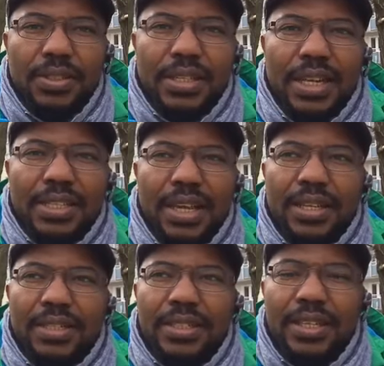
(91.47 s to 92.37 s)
that
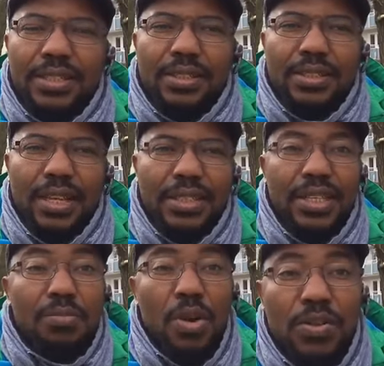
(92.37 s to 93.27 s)

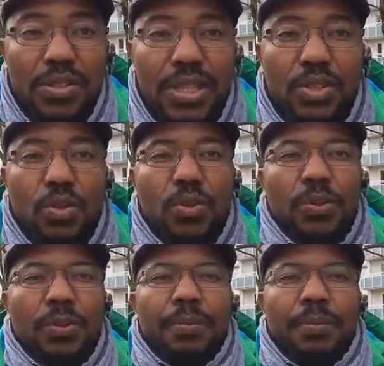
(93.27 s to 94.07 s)
Igbos need to